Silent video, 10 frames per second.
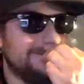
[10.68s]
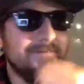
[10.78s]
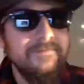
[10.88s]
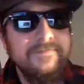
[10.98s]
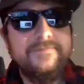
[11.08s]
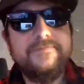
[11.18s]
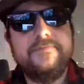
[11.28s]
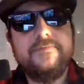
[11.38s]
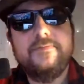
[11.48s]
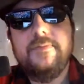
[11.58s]

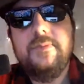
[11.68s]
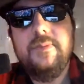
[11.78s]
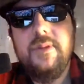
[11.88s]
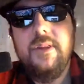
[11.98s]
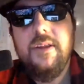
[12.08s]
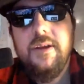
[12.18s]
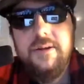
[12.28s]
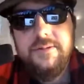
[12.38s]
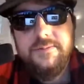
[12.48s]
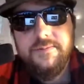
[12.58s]

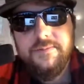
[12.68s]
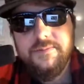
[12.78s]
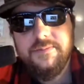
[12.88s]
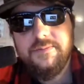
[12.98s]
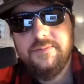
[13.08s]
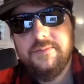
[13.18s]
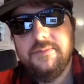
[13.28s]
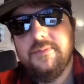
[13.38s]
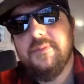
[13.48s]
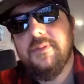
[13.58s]

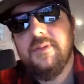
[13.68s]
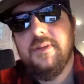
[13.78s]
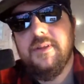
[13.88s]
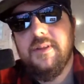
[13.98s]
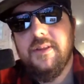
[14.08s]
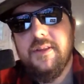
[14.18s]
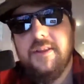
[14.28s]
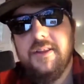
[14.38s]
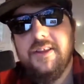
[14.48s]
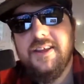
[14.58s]

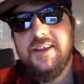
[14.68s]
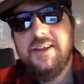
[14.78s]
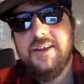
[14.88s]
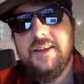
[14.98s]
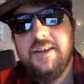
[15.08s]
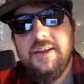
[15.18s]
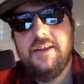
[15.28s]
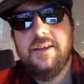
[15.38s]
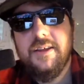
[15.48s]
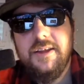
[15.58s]

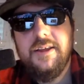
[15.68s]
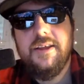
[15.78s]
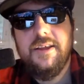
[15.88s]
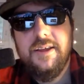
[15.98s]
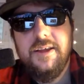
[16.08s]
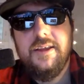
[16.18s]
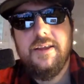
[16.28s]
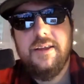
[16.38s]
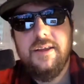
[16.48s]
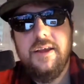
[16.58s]

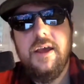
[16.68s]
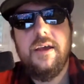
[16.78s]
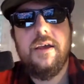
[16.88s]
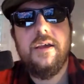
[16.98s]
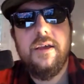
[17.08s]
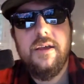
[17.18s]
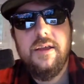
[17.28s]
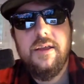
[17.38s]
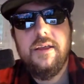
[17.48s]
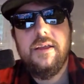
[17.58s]

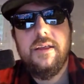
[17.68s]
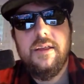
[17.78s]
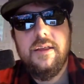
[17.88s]
The person shown says nothing.